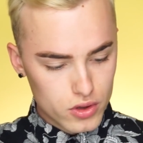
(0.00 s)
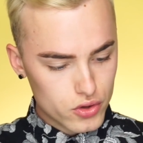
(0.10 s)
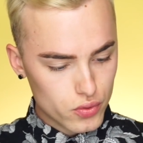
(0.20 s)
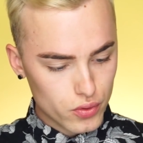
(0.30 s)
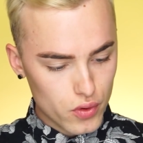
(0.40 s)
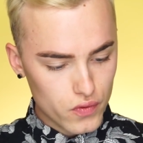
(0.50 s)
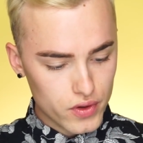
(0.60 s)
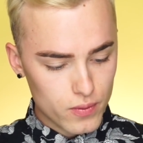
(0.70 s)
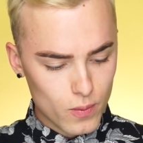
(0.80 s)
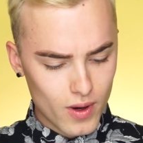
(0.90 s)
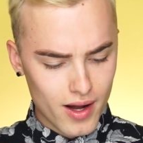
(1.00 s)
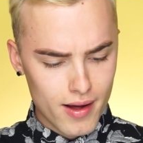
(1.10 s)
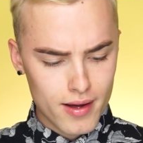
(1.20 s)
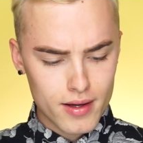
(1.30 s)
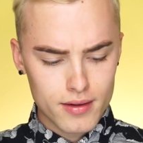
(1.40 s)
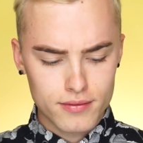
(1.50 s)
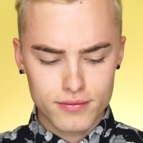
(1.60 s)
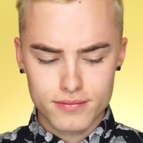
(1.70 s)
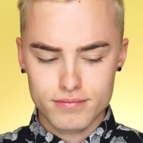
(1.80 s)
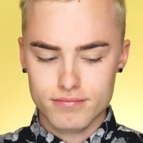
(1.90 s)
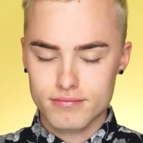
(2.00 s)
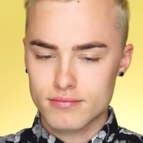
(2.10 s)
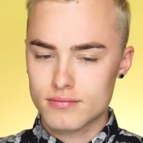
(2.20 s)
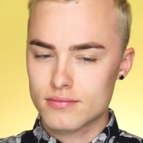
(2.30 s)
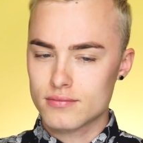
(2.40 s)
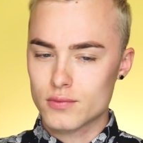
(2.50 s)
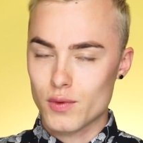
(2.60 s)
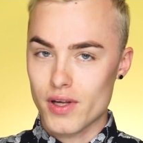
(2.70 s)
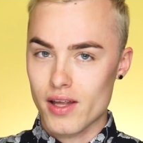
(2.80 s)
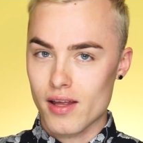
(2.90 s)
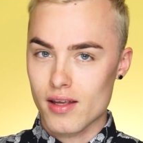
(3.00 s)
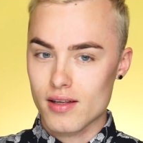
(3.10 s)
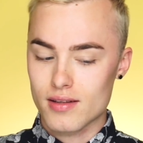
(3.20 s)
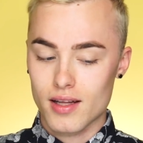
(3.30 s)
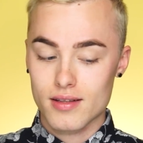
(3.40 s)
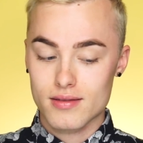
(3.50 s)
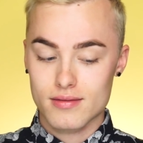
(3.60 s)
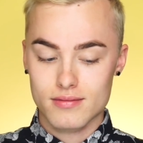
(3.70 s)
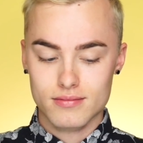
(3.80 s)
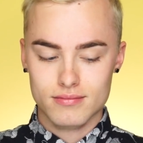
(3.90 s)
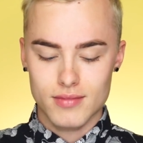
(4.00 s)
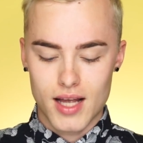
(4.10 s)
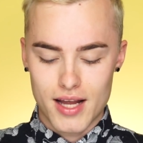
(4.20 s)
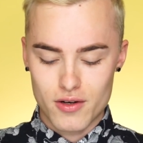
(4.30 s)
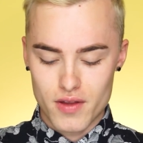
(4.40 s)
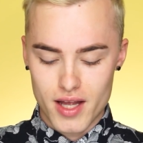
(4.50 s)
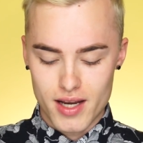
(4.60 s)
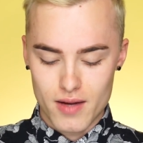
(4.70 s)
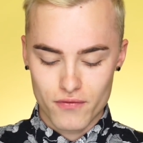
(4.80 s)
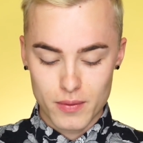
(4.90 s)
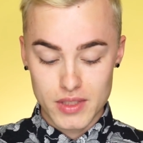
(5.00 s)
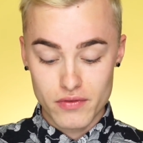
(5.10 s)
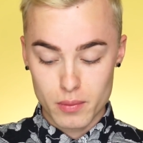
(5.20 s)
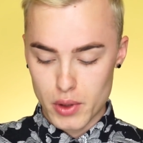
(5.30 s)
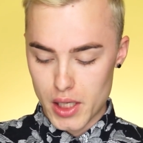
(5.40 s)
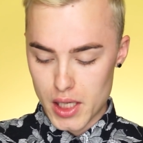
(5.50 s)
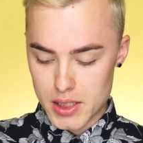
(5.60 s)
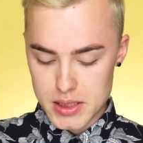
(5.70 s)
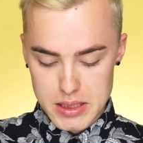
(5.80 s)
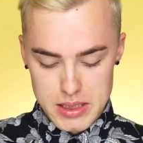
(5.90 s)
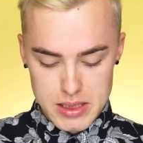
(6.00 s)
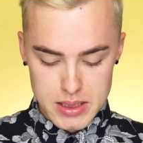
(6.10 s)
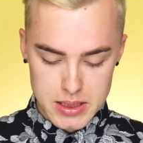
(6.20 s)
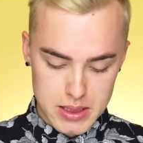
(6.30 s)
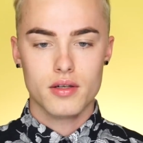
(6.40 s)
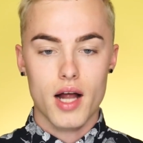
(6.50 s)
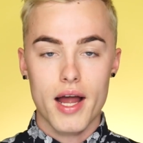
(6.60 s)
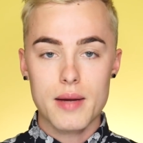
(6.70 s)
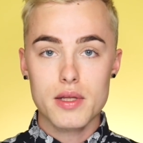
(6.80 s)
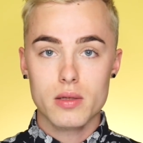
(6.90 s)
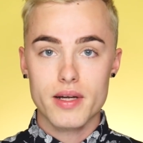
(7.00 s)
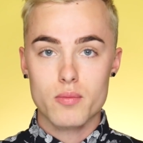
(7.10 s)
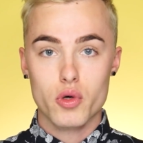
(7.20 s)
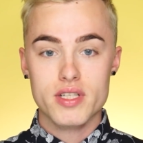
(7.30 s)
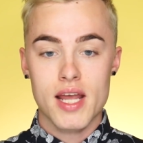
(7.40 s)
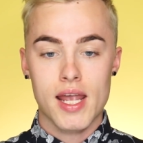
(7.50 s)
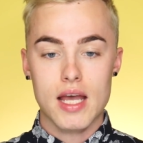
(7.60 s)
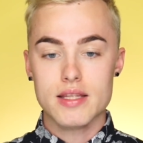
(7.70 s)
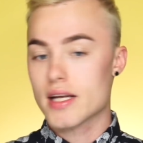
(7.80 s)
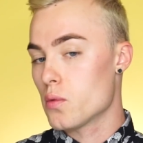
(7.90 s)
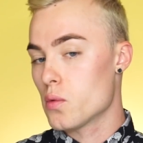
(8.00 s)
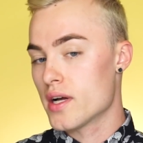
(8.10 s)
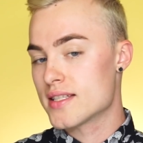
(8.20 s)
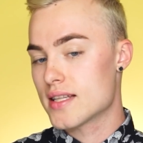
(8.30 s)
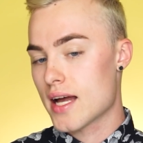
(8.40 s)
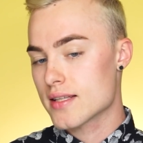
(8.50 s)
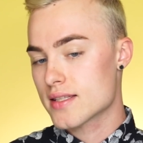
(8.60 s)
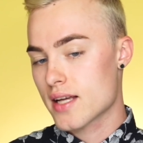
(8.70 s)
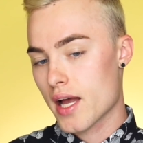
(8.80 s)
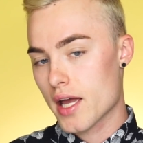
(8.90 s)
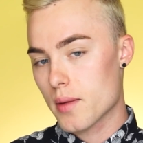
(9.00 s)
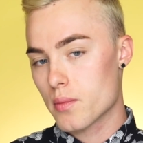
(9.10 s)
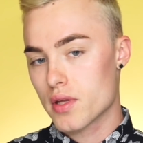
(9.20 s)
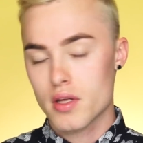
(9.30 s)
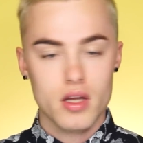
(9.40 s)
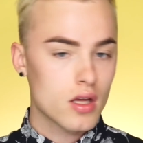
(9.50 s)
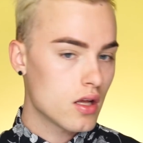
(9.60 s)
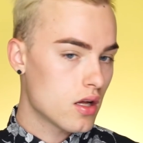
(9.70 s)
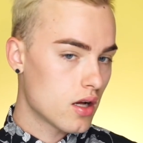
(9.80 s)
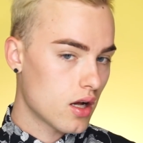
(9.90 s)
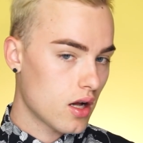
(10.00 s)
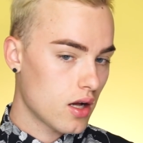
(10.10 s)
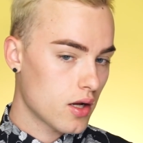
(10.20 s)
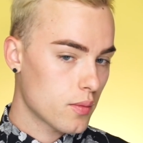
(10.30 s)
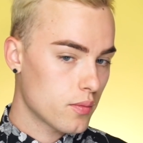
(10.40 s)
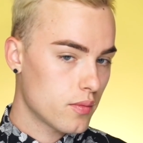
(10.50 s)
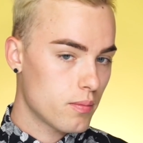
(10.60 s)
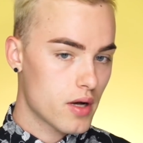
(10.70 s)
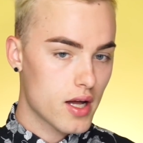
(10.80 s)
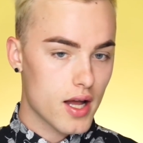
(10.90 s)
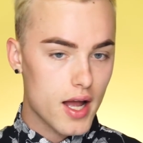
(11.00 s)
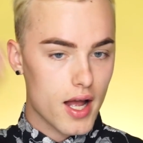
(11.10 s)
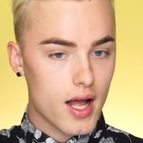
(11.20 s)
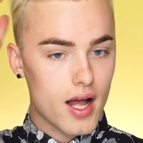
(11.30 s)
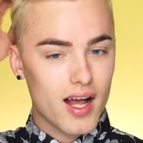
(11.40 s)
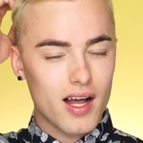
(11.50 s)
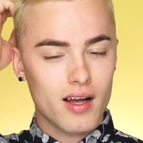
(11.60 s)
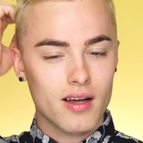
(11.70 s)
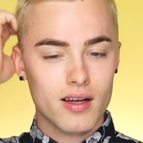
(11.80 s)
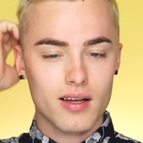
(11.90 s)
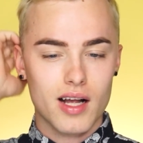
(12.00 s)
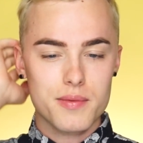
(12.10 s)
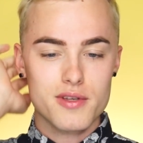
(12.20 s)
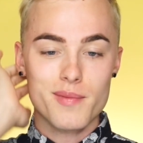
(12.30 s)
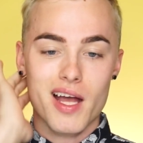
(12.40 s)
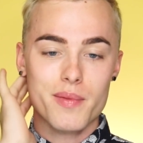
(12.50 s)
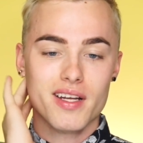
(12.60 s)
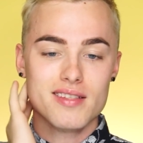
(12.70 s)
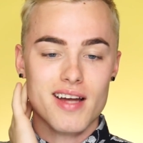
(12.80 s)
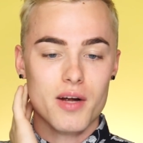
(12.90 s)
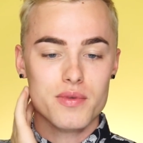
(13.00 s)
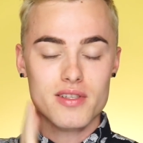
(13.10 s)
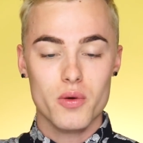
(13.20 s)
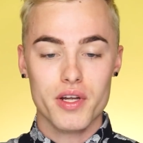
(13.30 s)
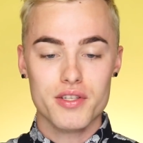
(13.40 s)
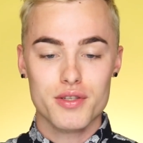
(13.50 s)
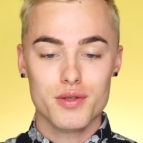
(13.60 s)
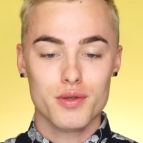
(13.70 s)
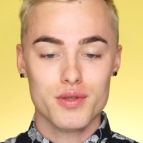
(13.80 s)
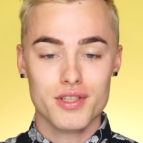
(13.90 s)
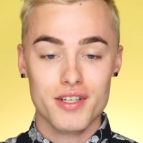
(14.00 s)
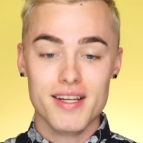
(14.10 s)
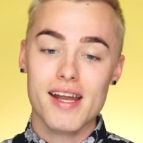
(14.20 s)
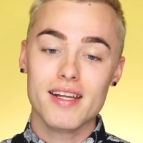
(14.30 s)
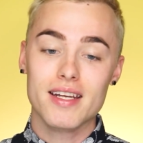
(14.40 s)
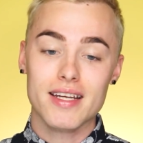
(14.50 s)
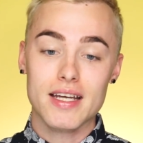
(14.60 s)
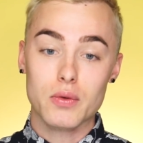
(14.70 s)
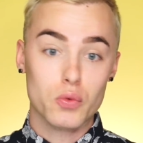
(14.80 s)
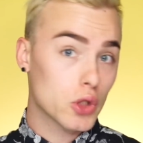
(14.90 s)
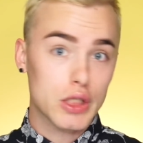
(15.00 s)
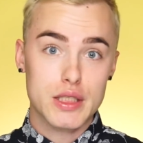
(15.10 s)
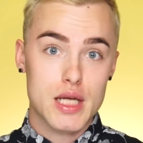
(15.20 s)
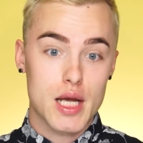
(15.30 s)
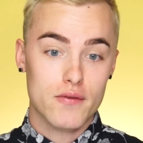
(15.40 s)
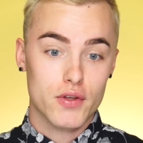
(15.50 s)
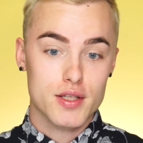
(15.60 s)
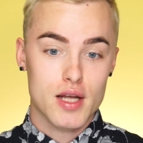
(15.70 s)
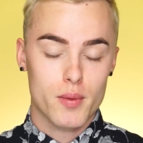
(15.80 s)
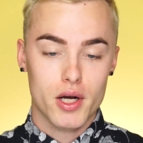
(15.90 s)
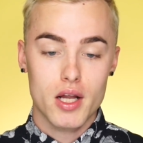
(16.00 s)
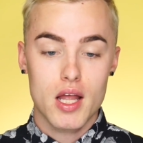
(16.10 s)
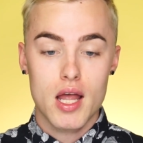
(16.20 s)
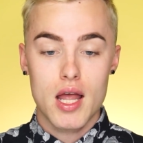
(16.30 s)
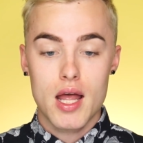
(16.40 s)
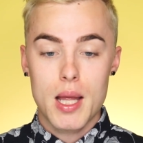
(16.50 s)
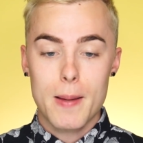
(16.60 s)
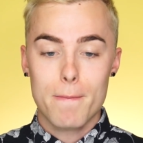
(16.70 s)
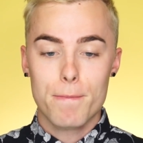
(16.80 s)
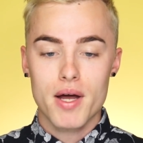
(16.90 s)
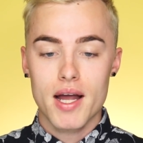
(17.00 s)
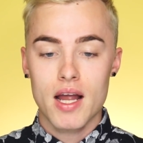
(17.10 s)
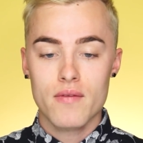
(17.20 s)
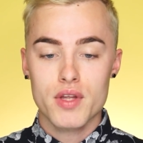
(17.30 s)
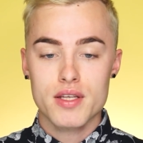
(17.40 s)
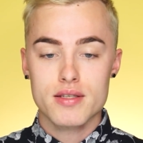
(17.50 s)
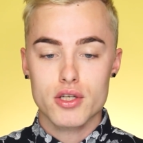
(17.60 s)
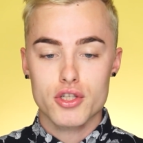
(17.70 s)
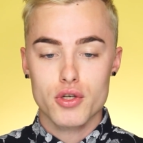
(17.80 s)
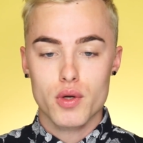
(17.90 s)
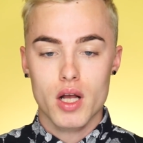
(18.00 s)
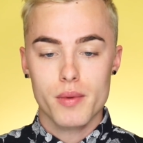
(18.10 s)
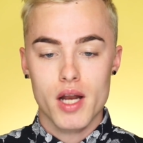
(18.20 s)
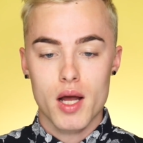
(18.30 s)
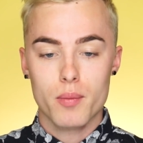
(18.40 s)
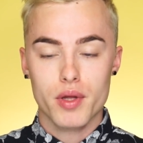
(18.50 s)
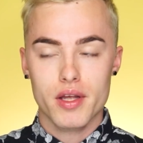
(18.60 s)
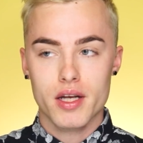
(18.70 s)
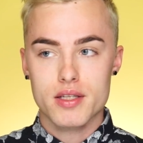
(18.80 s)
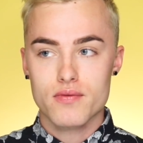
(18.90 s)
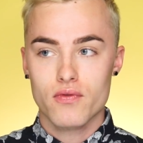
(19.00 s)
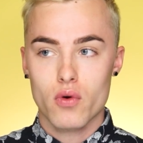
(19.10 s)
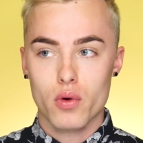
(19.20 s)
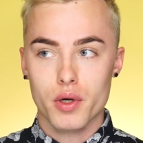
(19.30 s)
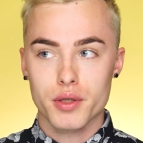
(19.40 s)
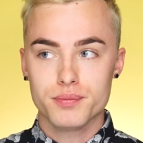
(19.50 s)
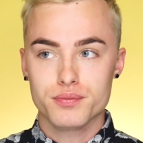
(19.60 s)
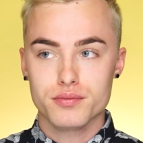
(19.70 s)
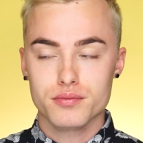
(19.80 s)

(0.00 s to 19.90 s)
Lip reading: Trophy Wife. Wait, I know that name from a different brand. I am a little bit more tan was last time, but I'm so mad because I was going to start tanning and get really tan for the summer. But I have this shoot coming up, and it's for